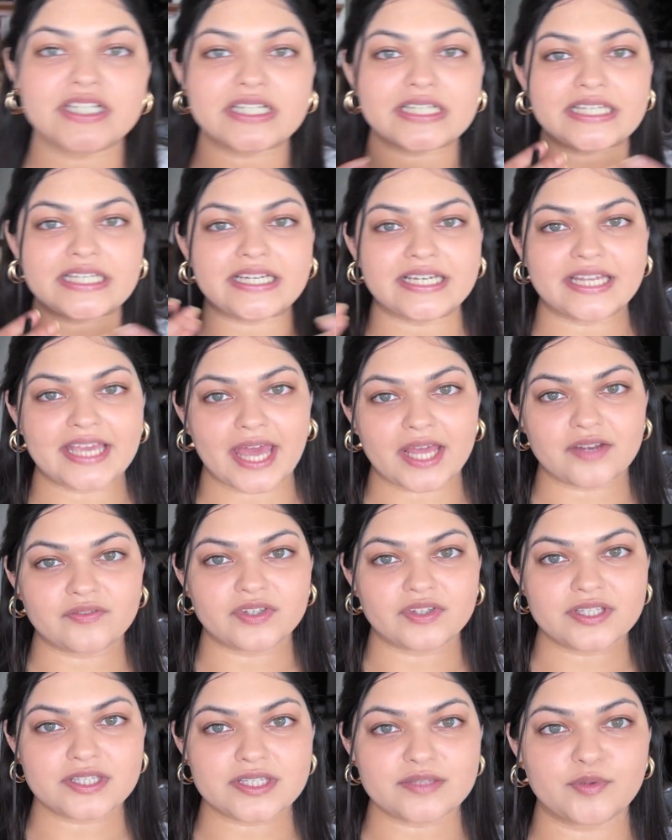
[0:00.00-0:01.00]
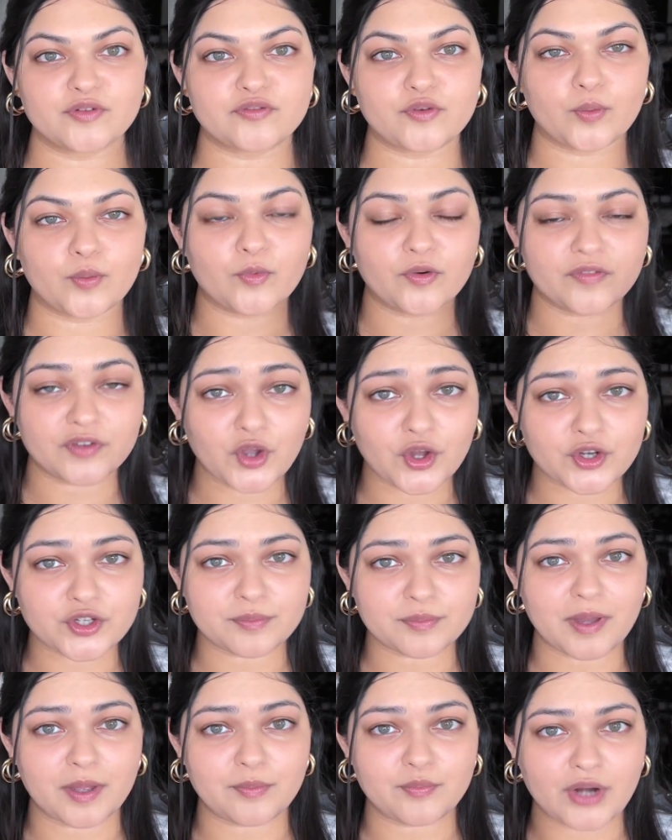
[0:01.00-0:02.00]
a clean canvas before moving on to
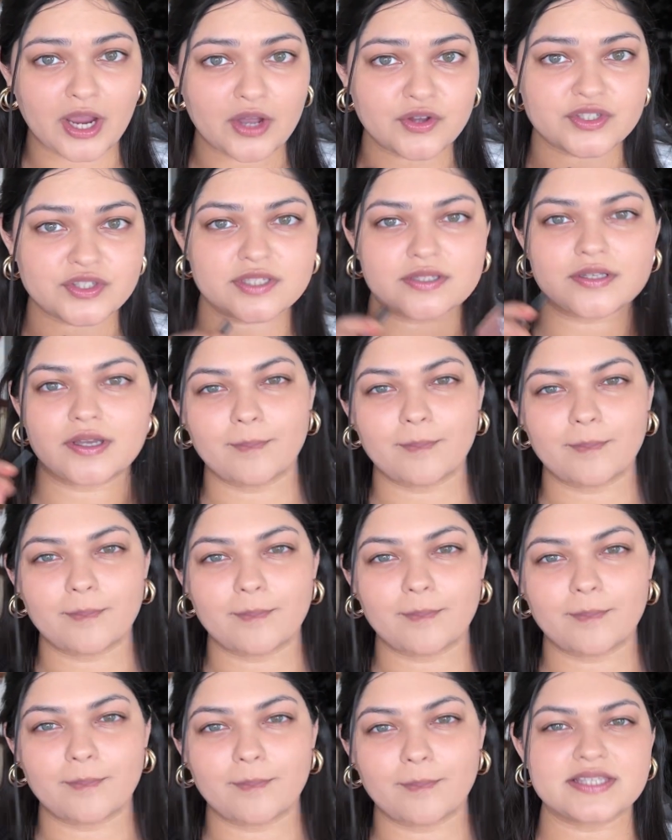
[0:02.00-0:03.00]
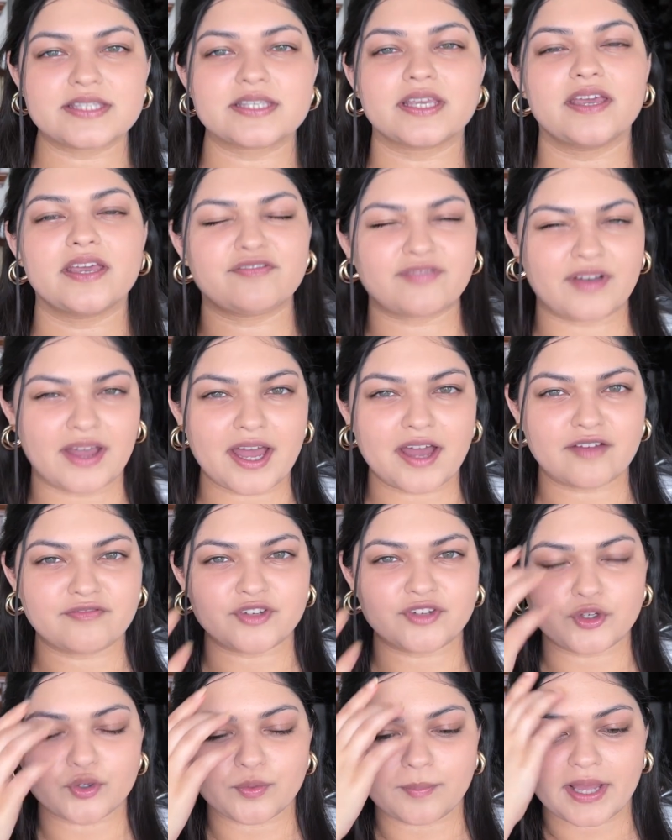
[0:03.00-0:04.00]
my brows, my eyes, if I have
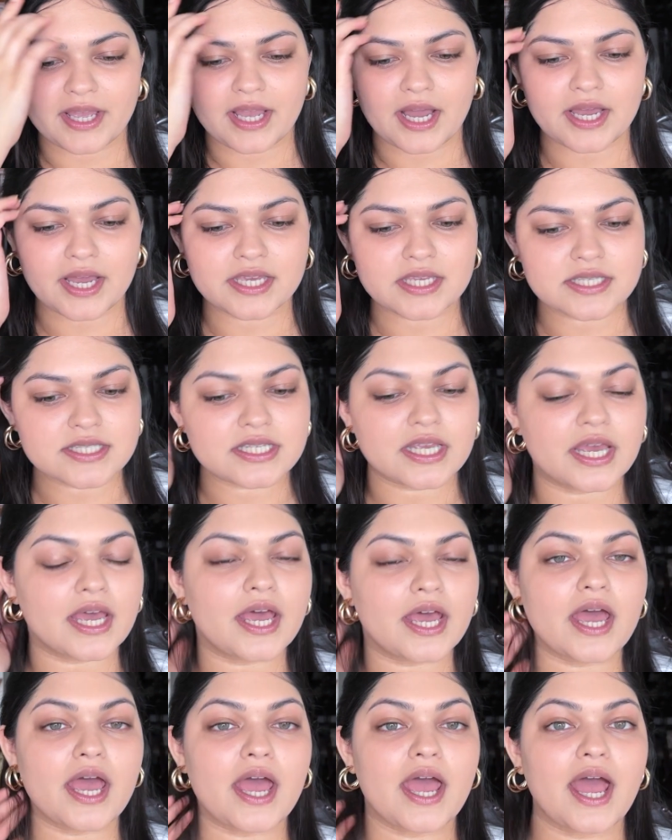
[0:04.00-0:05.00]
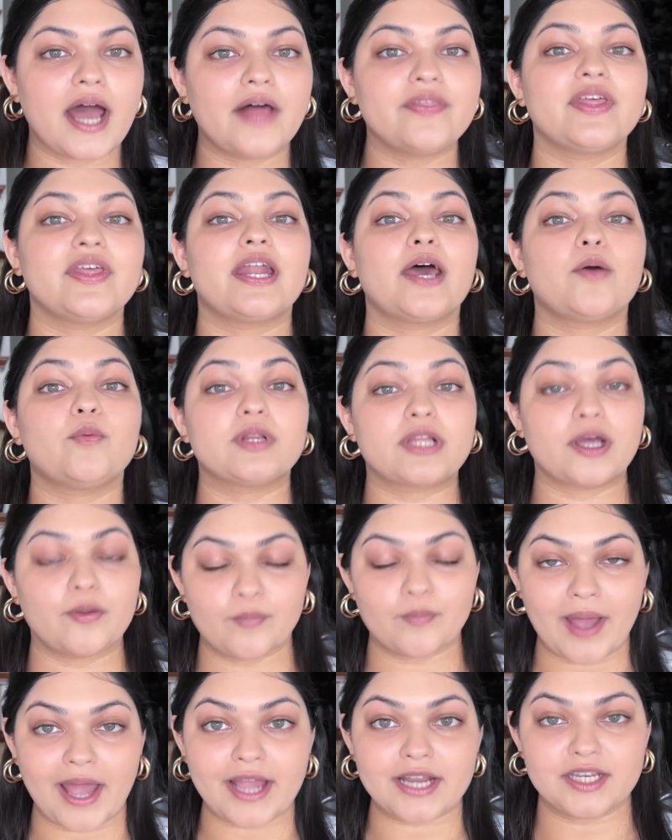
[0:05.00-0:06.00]
to do my eyes, and then I will come
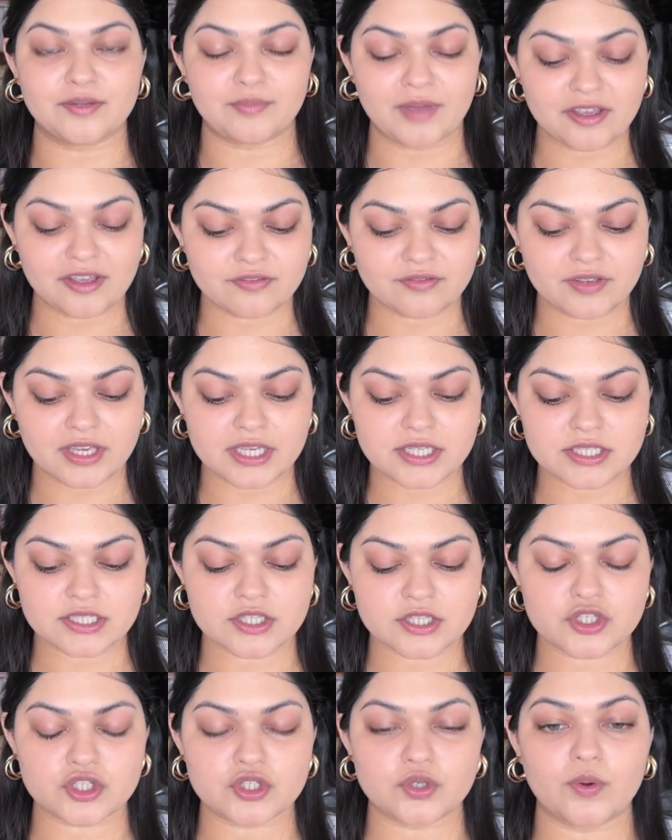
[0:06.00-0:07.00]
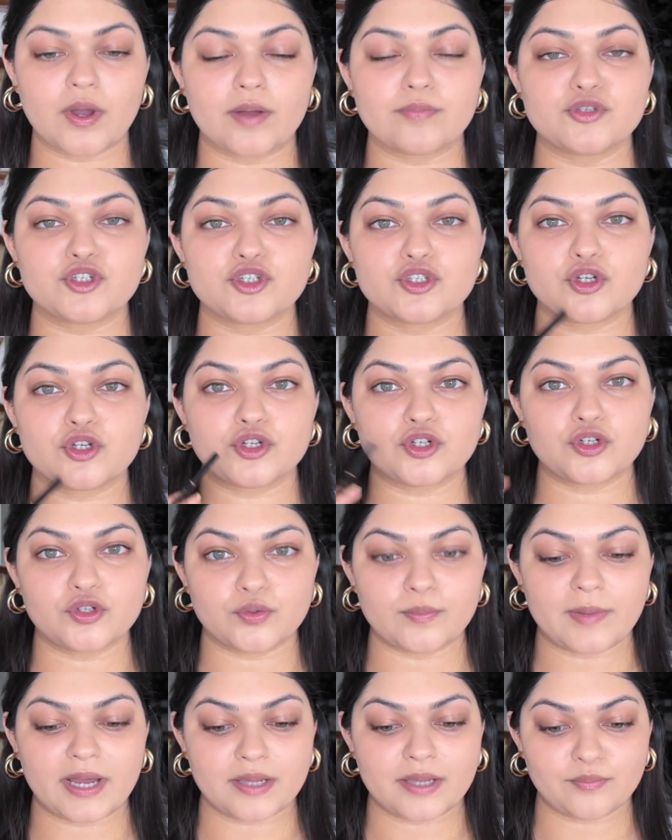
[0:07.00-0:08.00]
back to my face. So I'm just gonna do
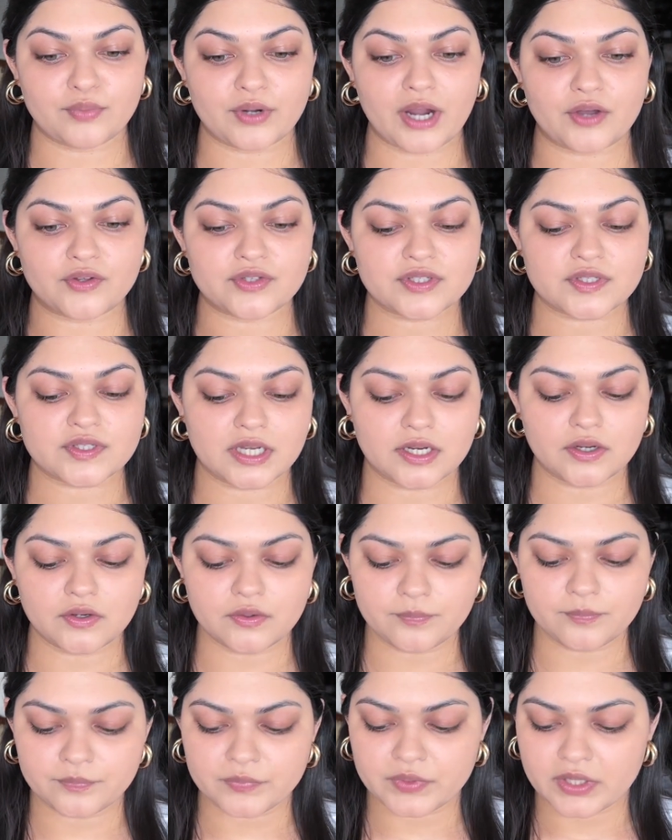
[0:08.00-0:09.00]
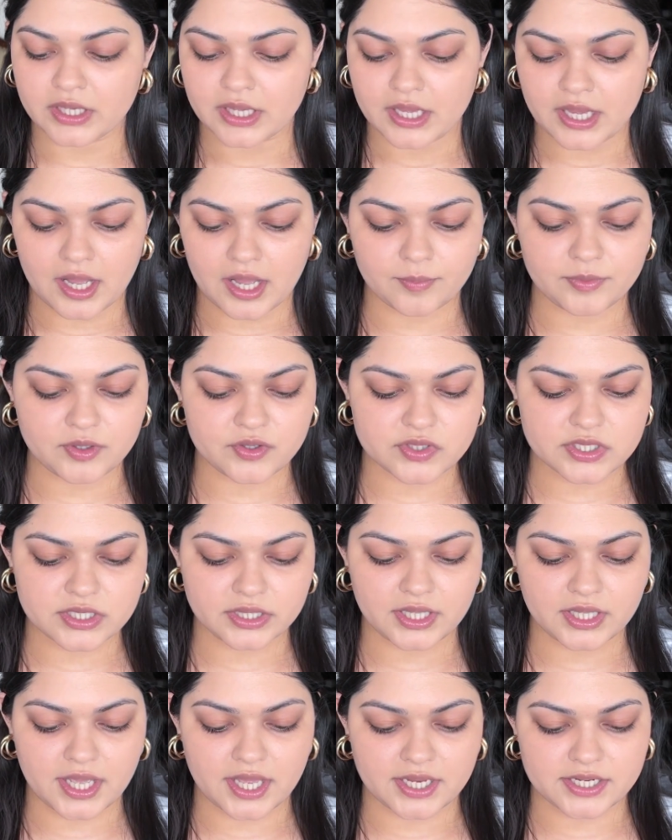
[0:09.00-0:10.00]
my brows now. I'm using
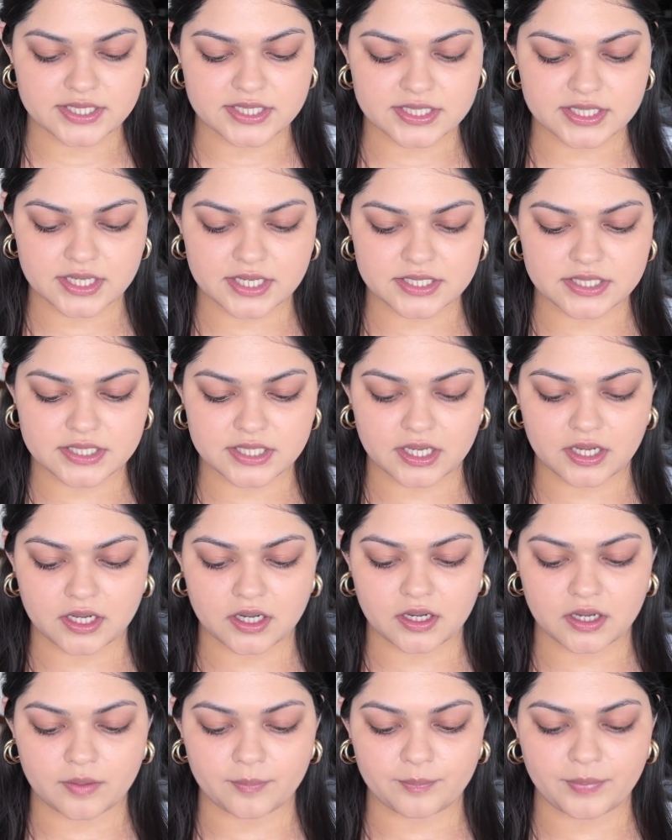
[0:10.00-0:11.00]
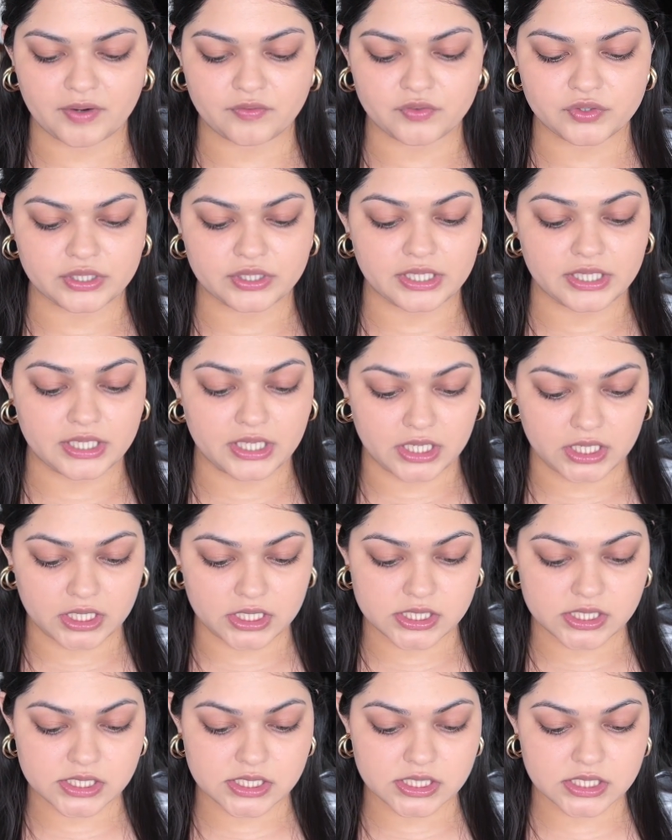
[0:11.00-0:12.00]
the Anastasia Beverly
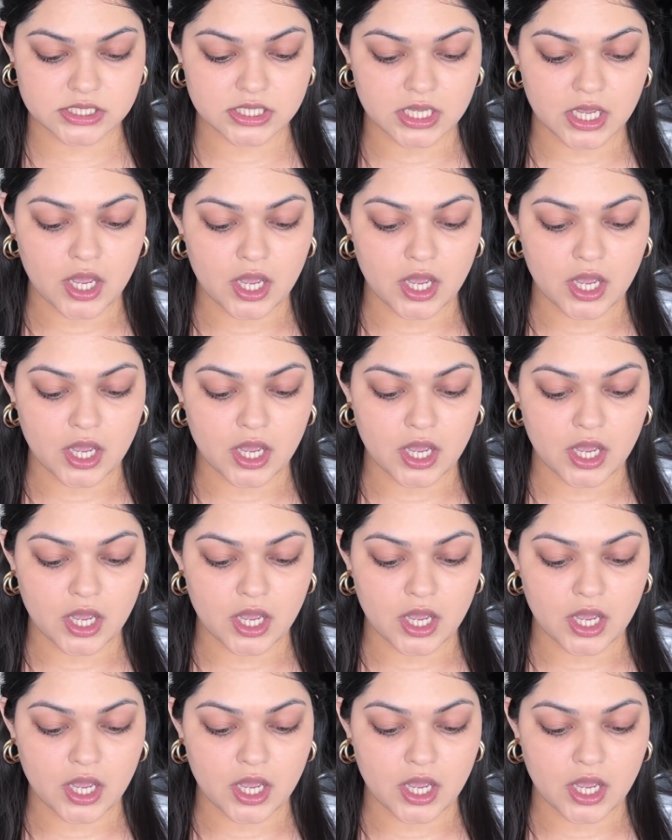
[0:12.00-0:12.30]
Hills